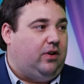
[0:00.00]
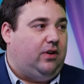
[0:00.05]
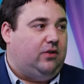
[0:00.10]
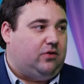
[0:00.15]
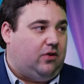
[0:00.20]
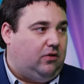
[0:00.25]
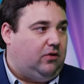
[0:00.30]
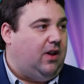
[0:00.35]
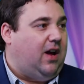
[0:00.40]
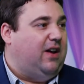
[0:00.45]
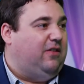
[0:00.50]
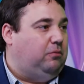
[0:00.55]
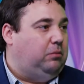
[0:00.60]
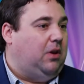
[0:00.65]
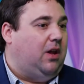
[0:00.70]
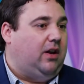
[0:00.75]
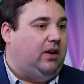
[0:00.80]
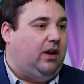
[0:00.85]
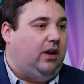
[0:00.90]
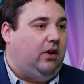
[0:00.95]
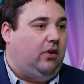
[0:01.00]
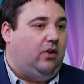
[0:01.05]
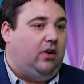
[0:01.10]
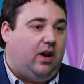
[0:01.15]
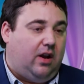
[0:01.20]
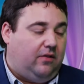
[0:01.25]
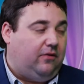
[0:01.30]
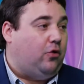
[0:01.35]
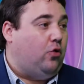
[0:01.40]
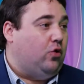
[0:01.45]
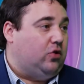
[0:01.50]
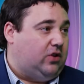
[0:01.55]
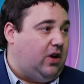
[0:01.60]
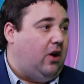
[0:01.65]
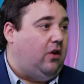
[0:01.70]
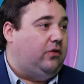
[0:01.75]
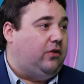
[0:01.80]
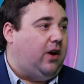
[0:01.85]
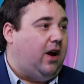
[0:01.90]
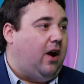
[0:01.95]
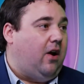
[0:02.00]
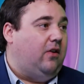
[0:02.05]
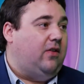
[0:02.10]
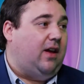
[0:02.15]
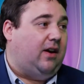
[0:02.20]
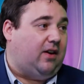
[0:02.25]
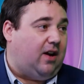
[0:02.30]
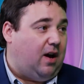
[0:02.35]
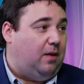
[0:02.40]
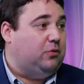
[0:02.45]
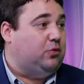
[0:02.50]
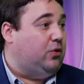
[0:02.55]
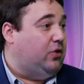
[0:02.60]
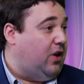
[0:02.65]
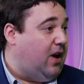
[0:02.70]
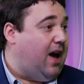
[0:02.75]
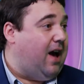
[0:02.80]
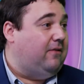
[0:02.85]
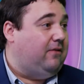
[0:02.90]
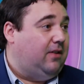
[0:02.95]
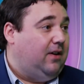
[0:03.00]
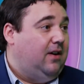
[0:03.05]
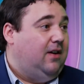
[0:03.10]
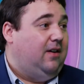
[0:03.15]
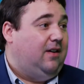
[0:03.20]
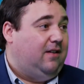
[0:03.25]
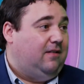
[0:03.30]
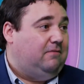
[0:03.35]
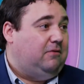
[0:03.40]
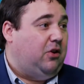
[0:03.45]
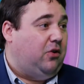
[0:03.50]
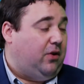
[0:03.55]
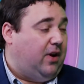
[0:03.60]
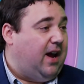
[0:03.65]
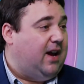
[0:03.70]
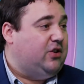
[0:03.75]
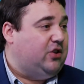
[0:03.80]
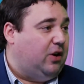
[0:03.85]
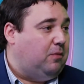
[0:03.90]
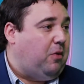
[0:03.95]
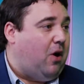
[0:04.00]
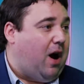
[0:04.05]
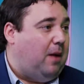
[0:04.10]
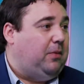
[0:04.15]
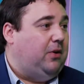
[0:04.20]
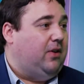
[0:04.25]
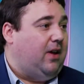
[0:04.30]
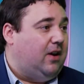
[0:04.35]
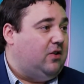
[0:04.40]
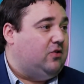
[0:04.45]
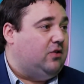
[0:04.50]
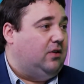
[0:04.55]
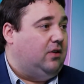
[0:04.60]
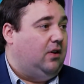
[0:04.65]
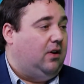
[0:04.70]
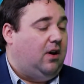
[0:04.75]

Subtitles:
is our lifeblood here, and of course healthcare, and that comes when you have, an aging population.